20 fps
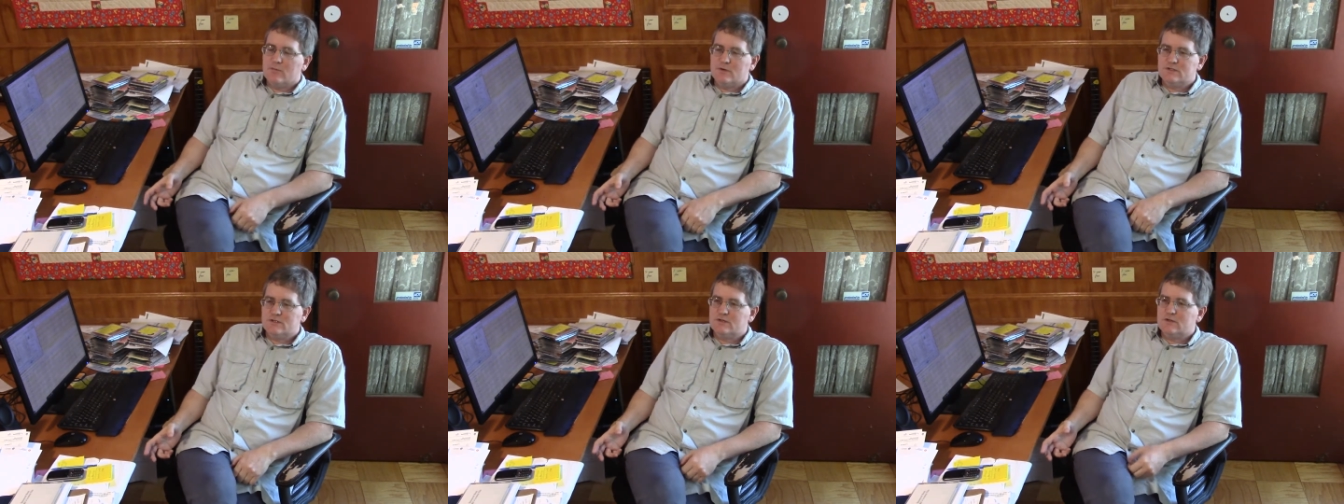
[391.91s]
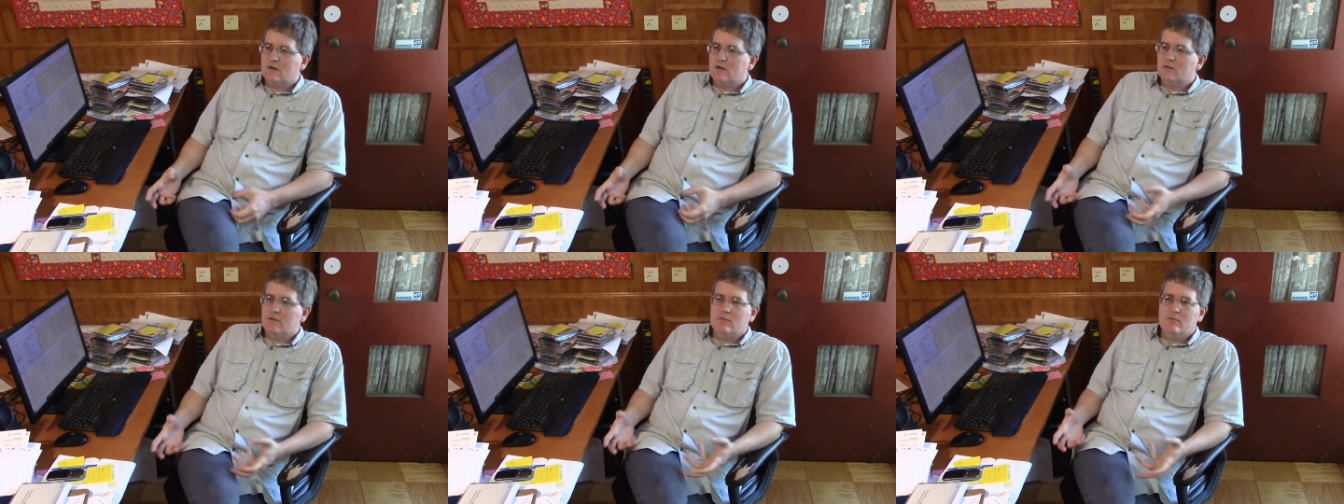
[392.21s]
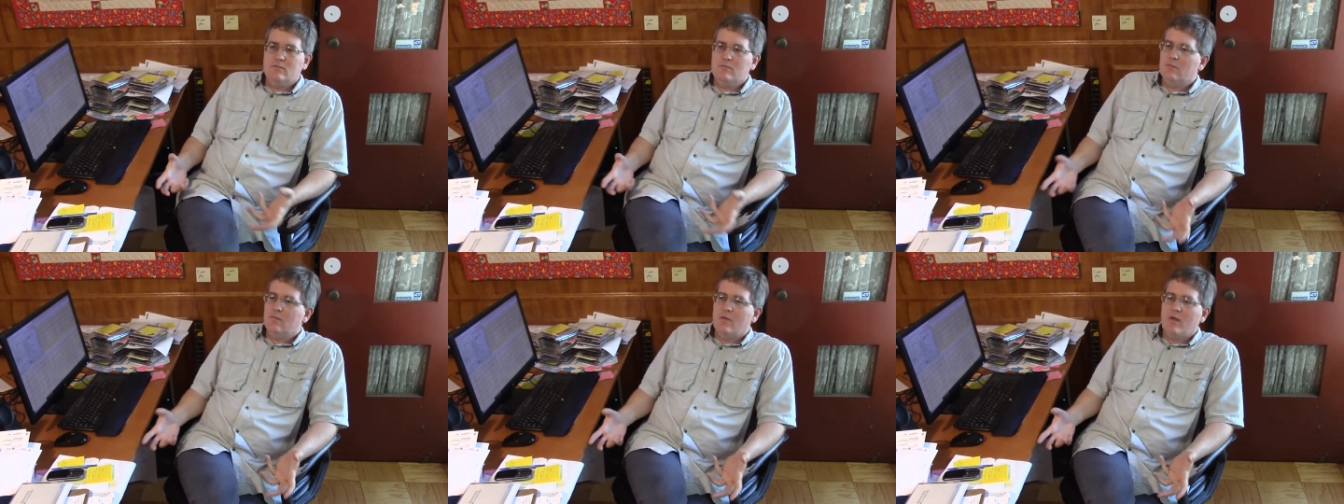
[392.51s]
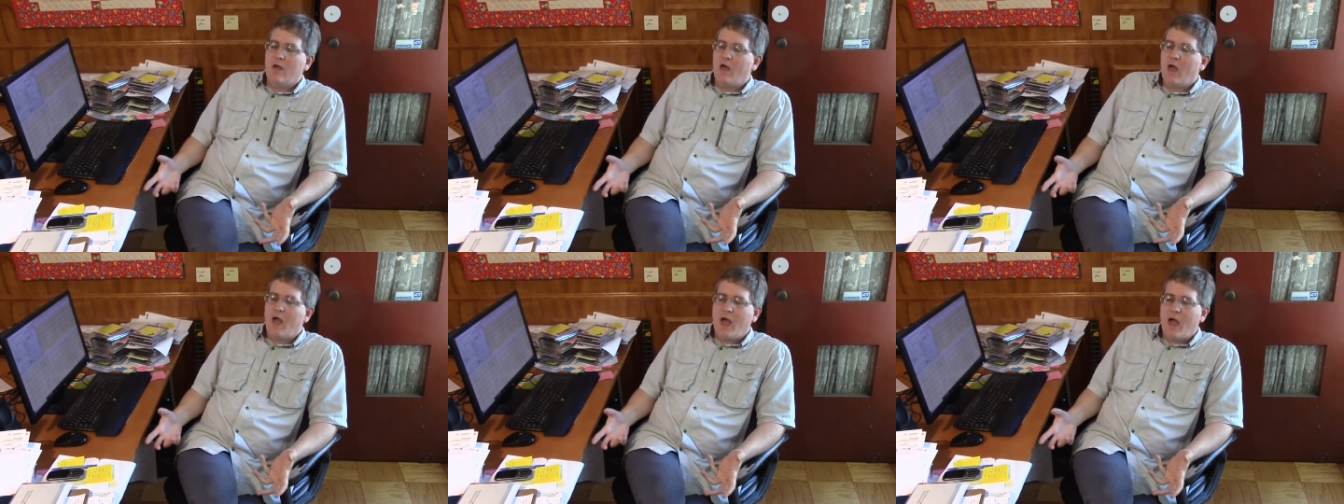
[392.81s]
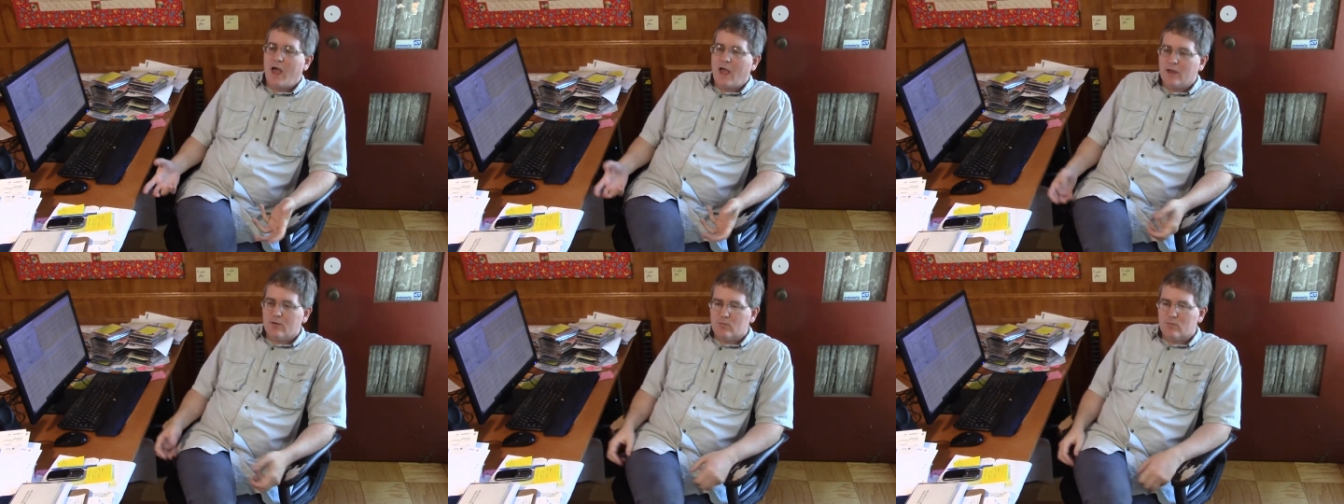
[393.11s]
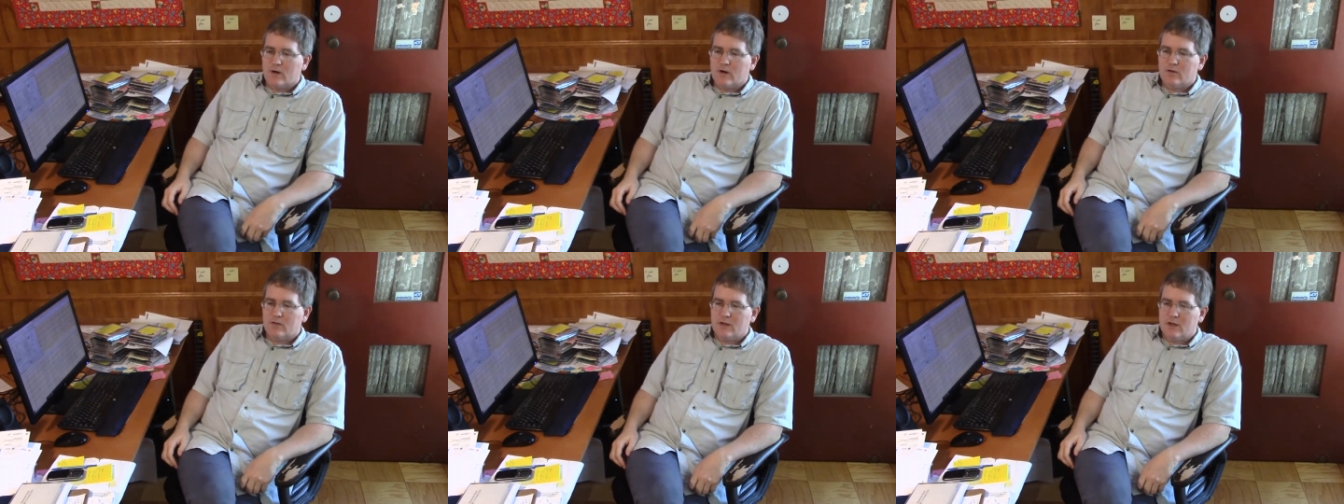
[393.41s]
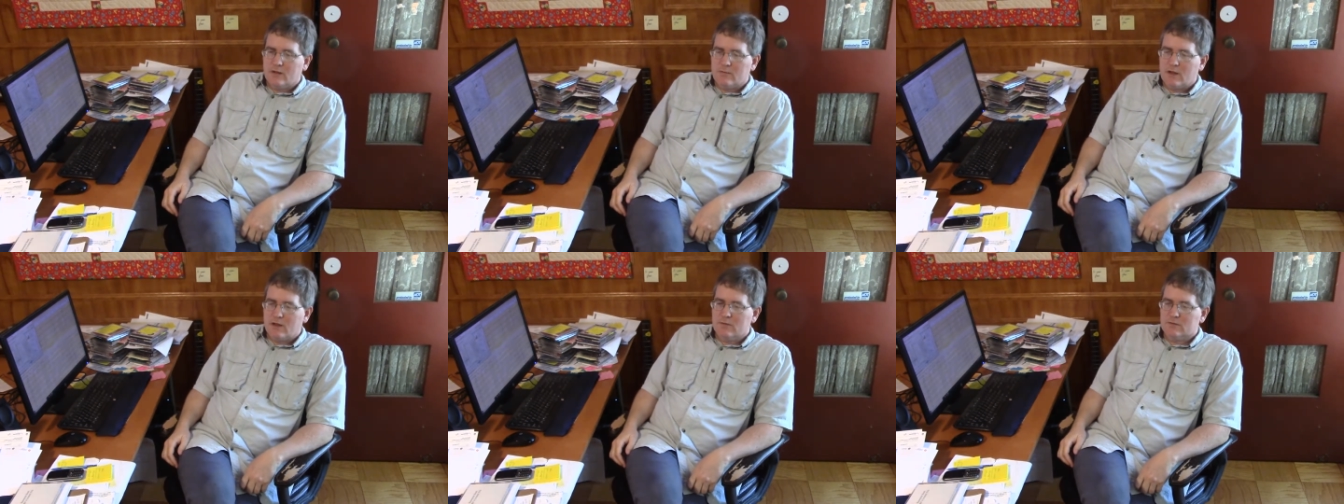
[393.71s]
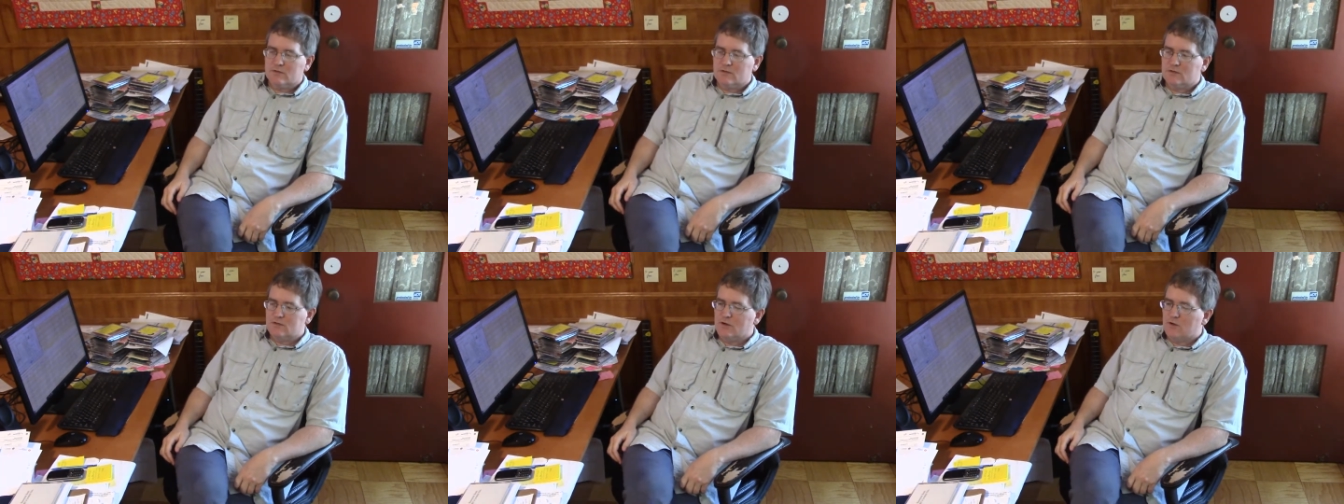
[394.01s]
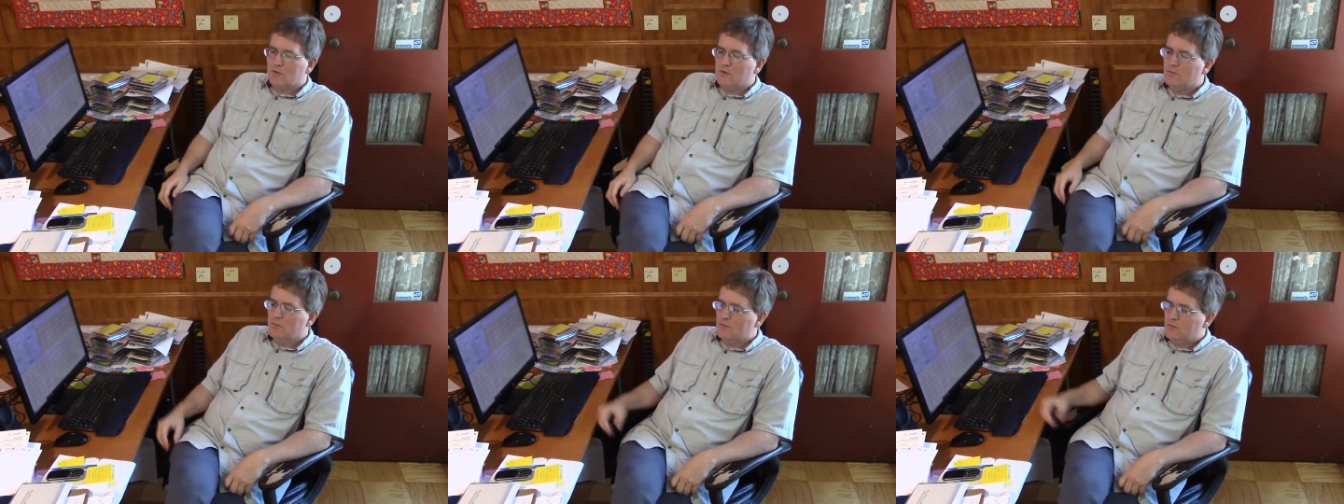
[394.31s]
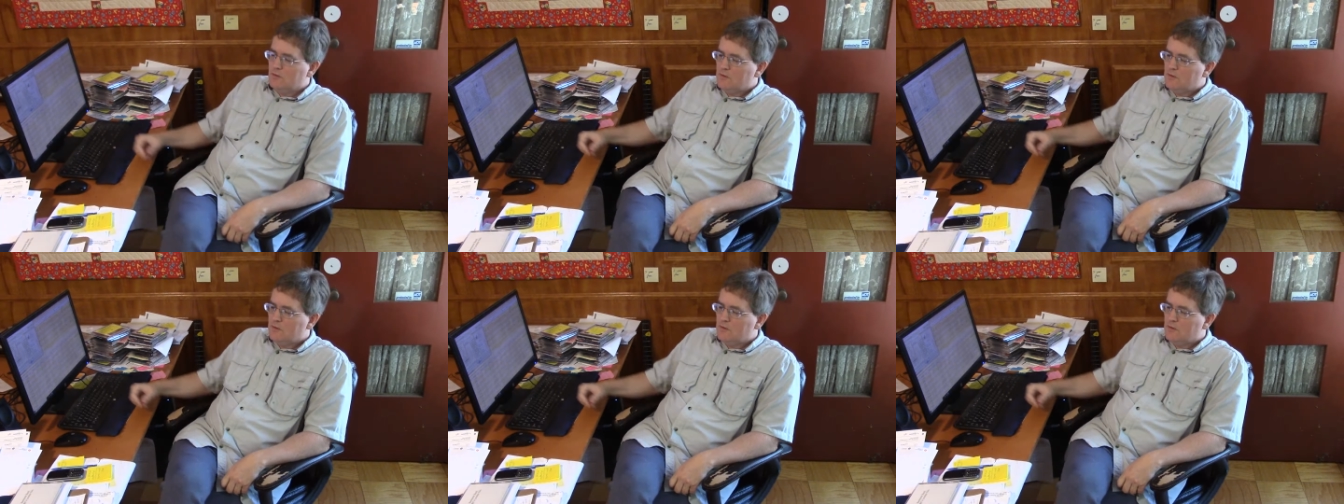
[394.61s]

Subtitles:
which I rarely am able to do,